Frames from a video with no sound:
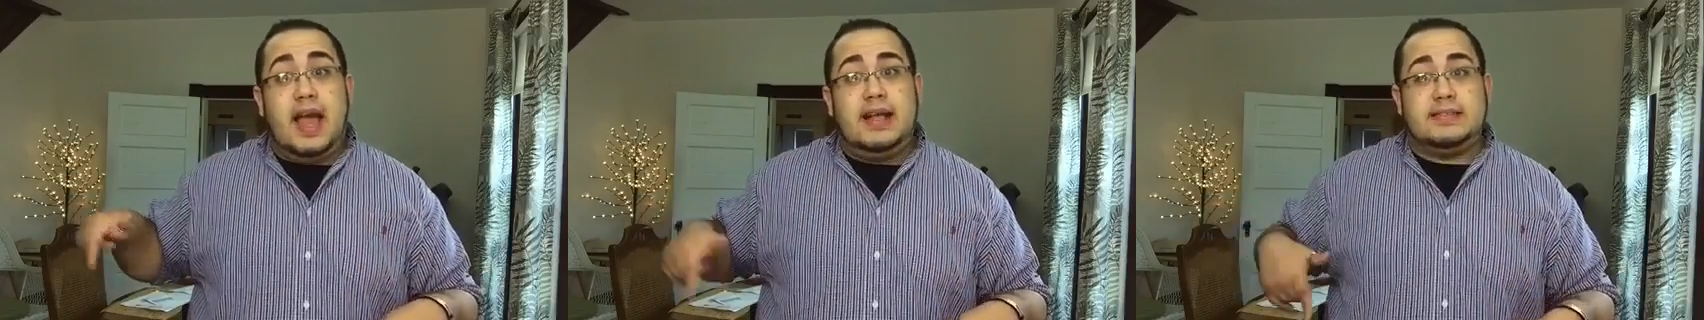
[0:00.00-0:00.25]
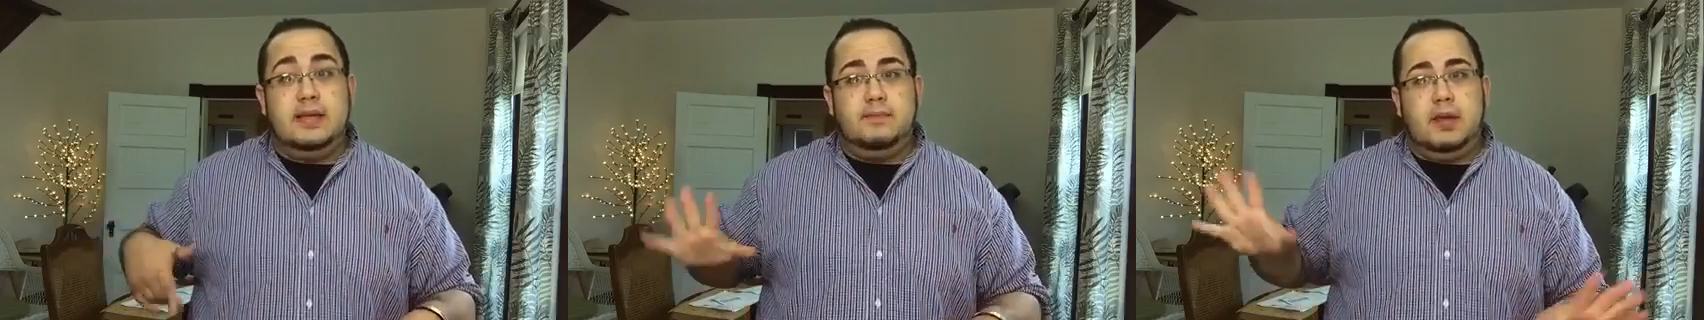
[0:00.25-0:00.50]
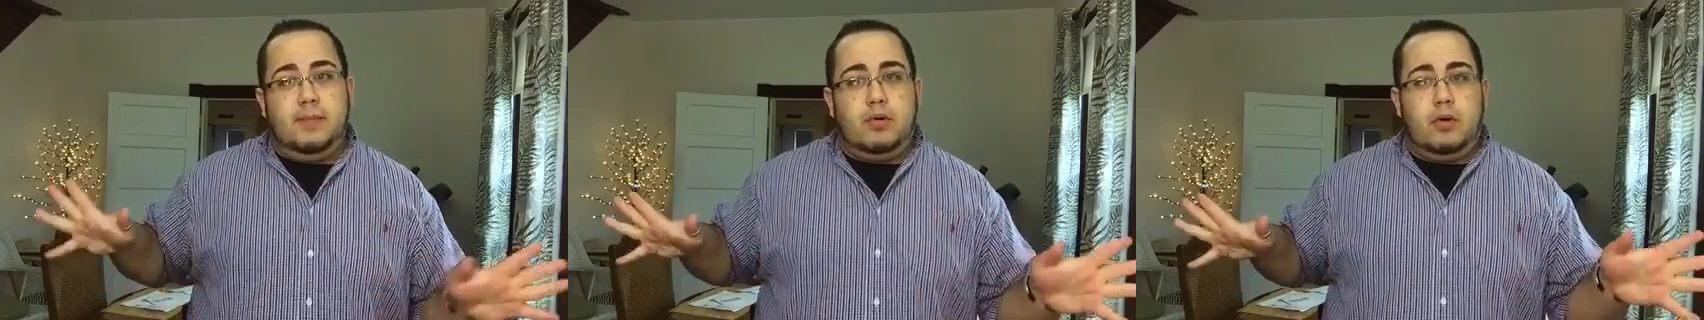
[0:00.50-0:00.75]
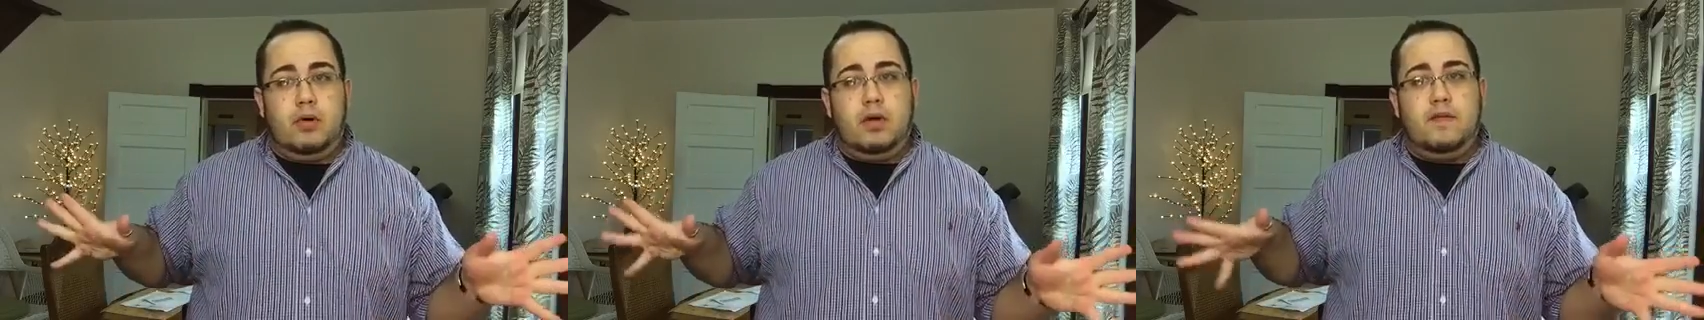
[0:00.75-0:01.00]
asking
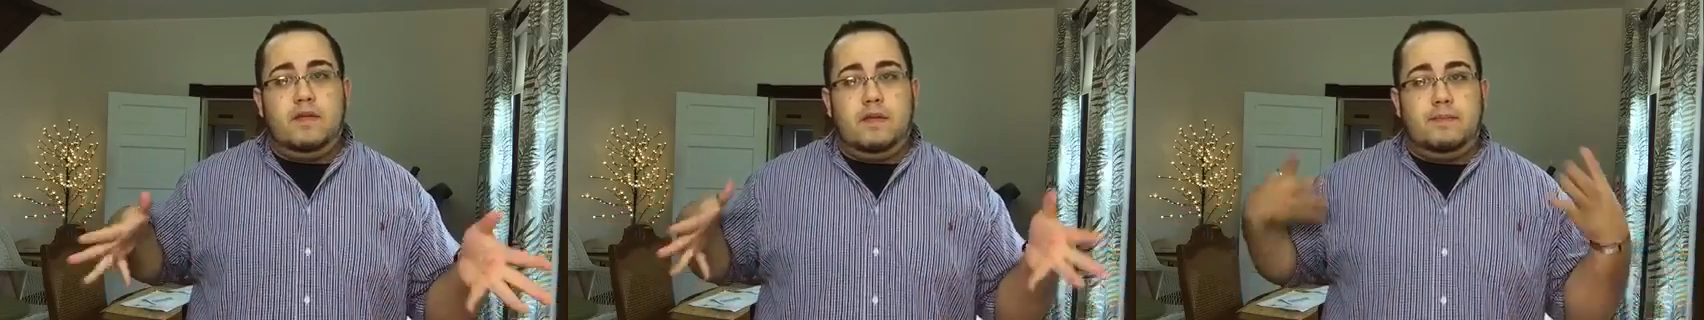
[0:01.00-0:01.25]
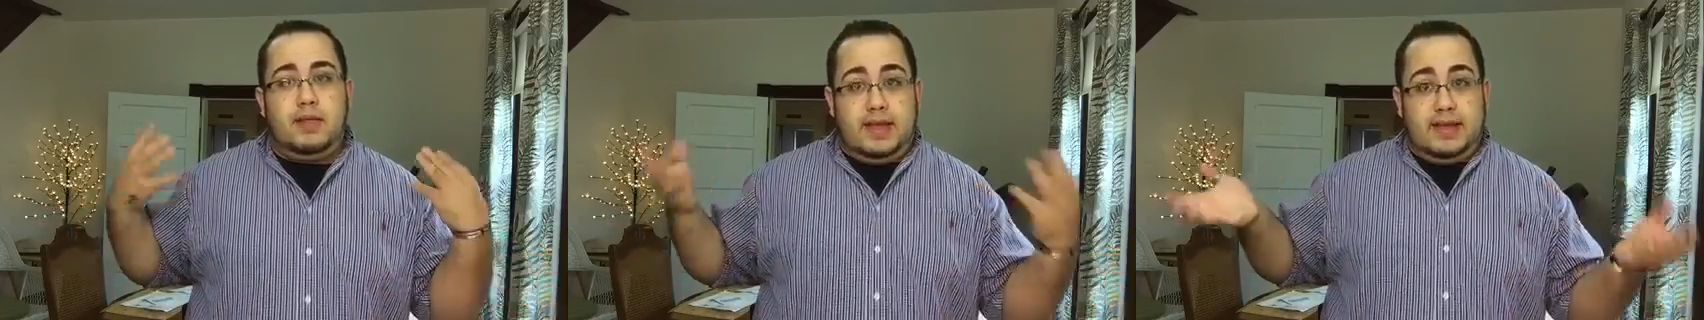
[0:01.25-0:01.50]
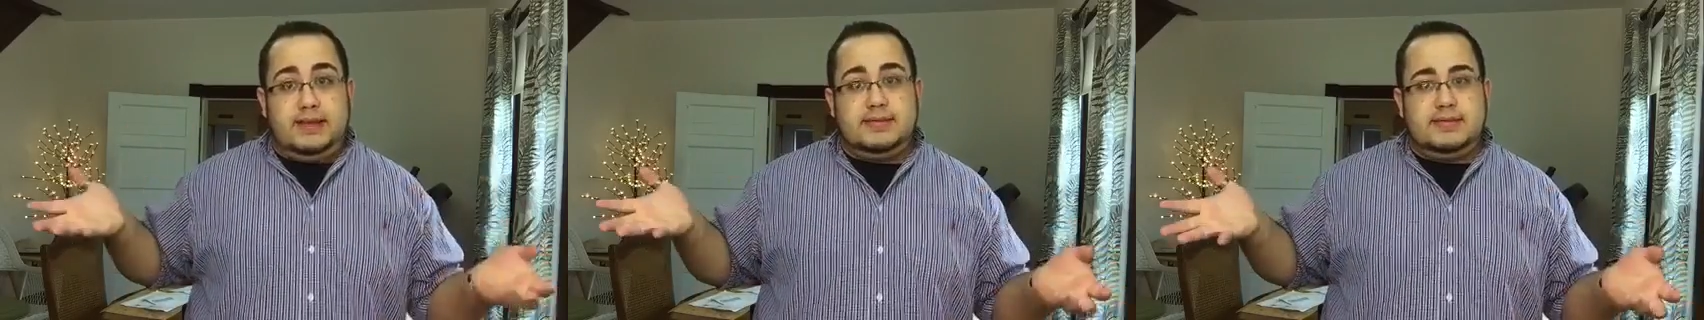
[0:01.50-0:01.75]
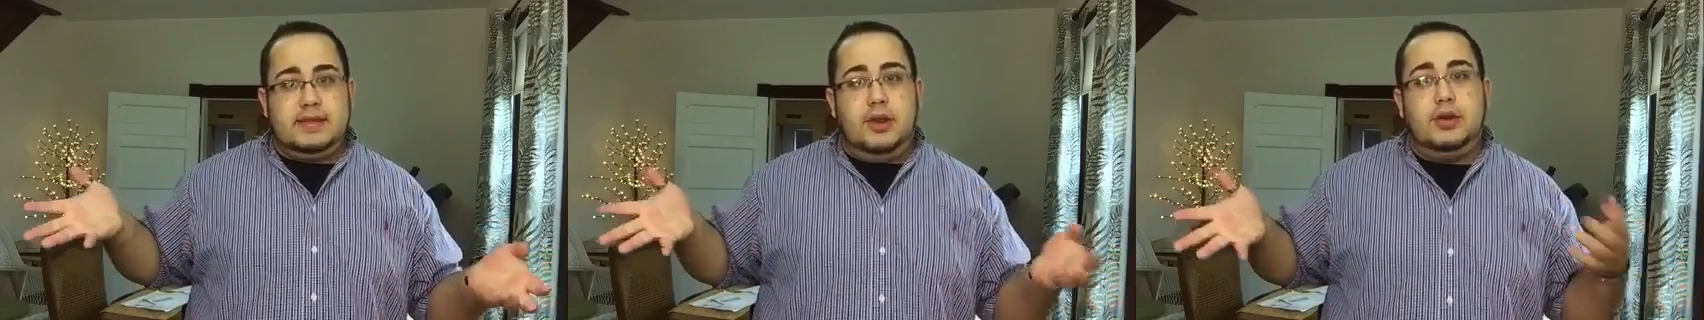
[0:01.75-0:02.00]
people of a
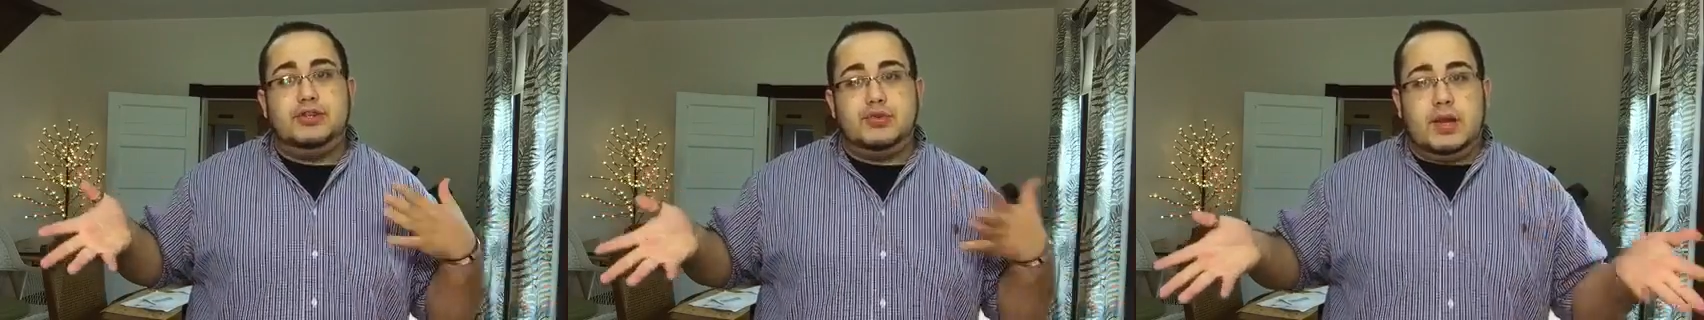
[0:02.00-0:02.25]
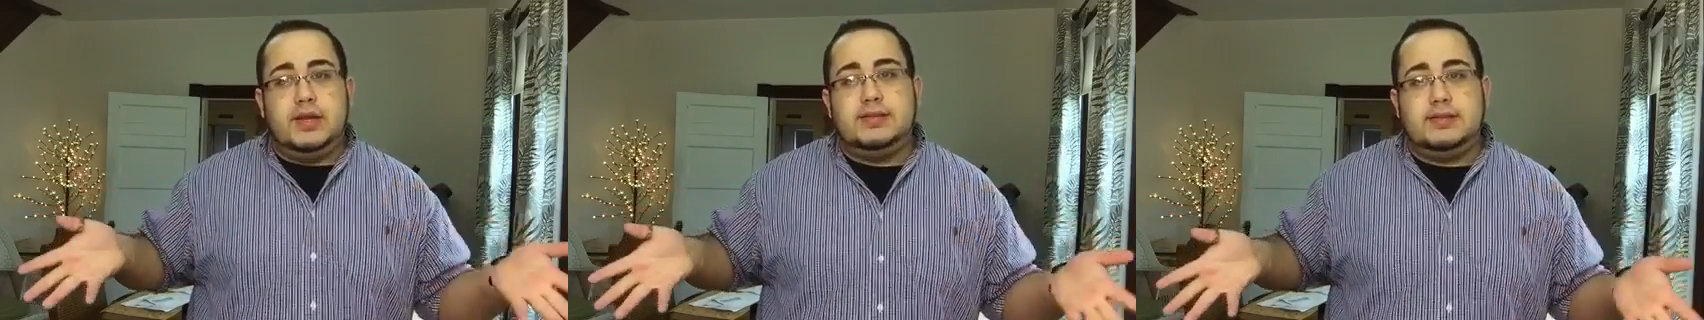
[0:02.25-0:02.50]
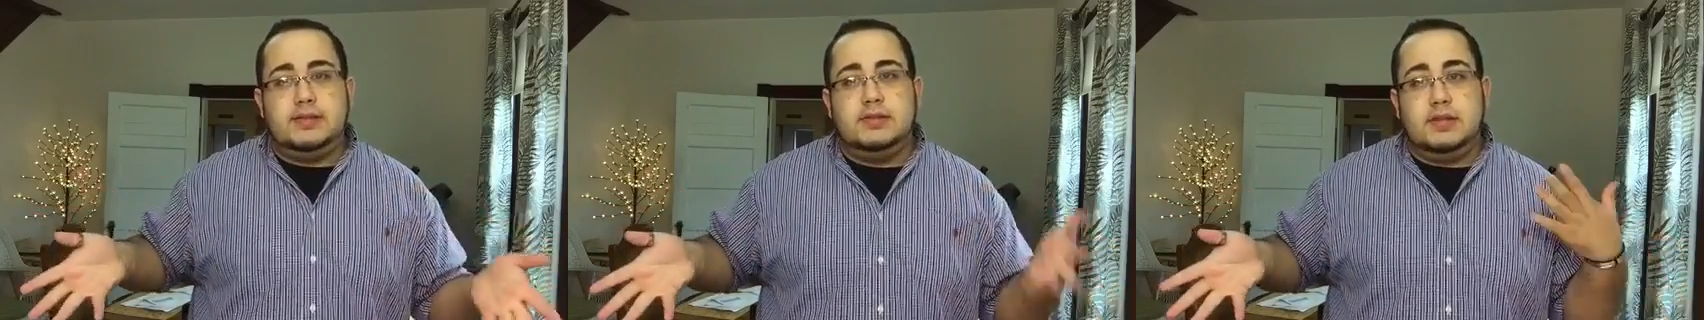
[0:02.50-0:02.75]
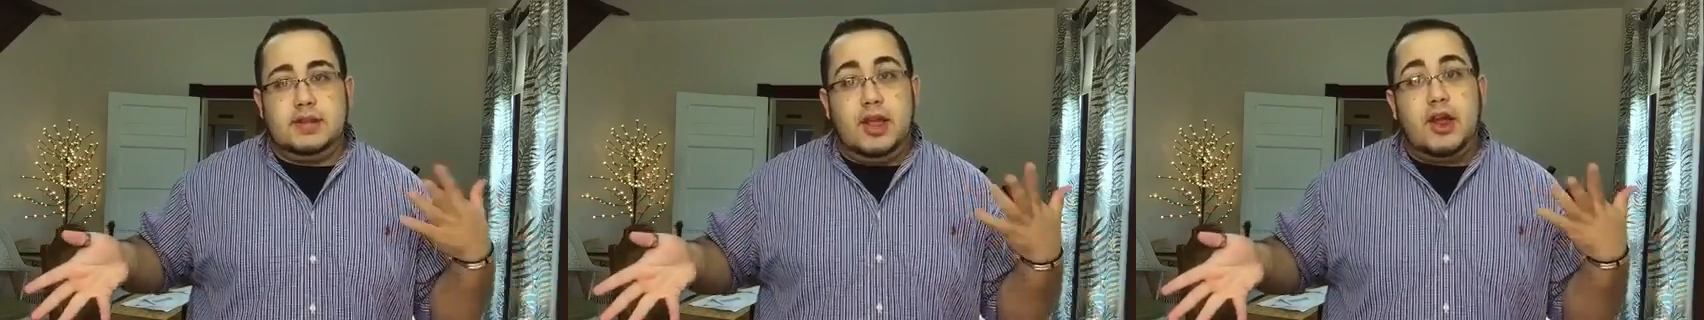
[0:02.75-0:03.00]
place that you could trust to
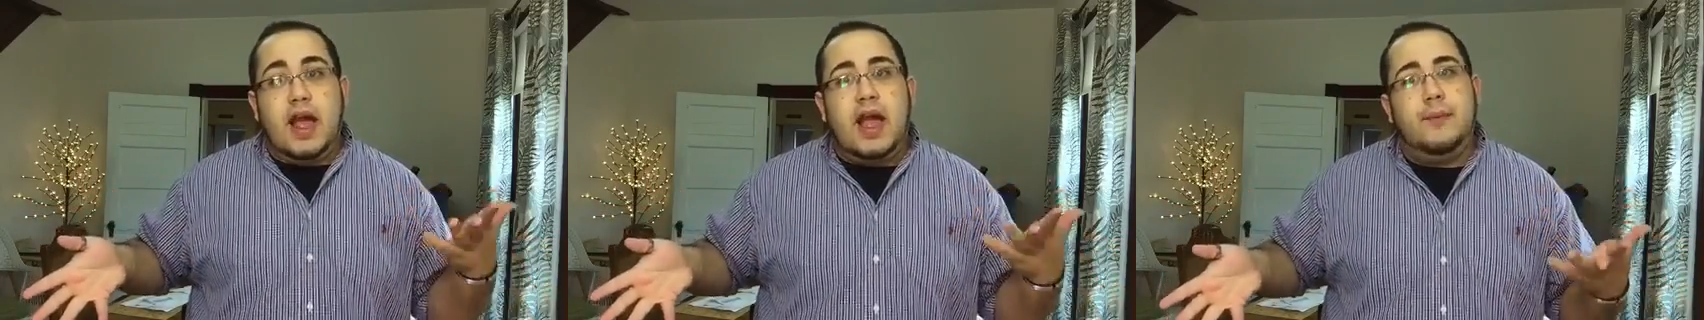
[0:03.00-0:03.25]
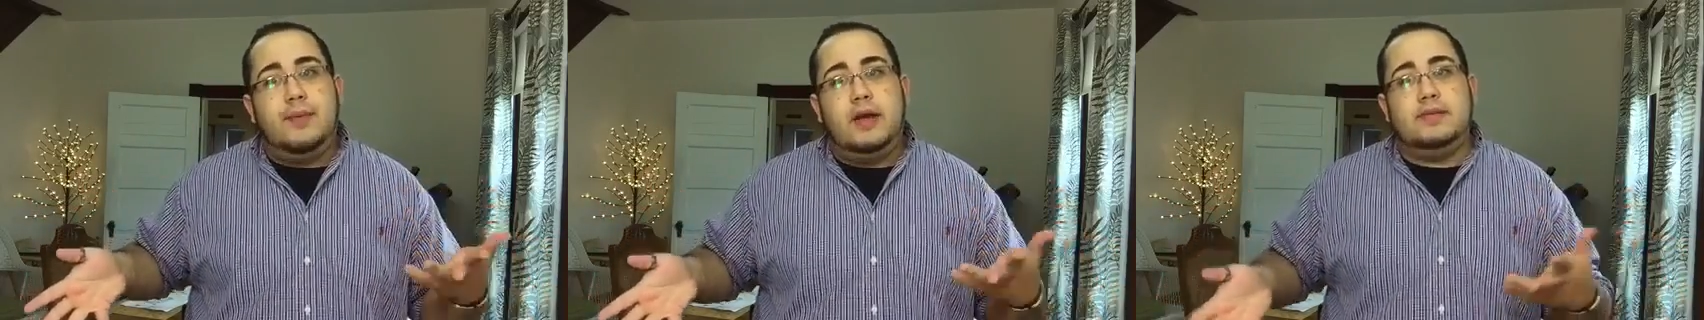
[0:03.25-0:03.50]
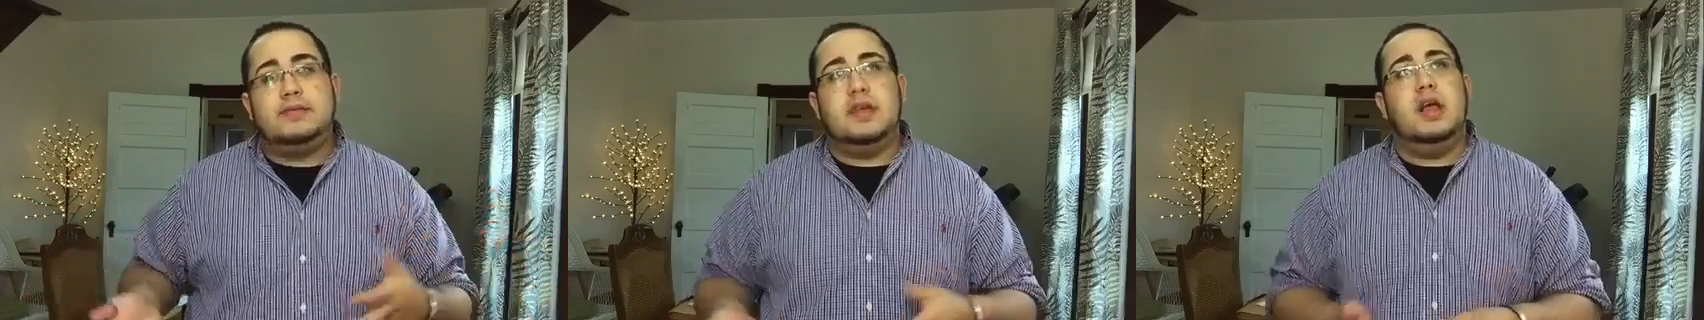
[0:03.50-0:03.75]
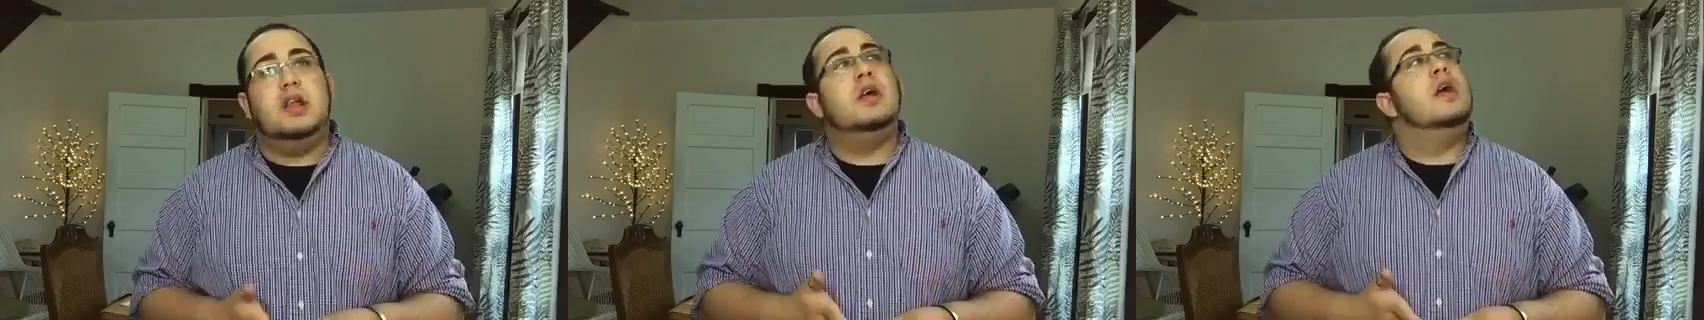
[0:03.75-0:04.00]
get your eyebrows
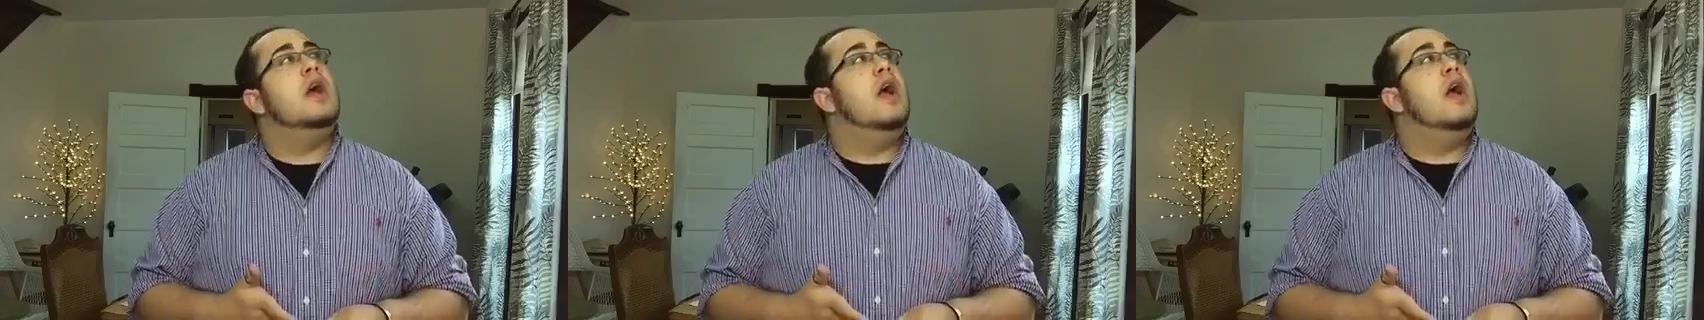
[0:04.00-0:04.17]
done.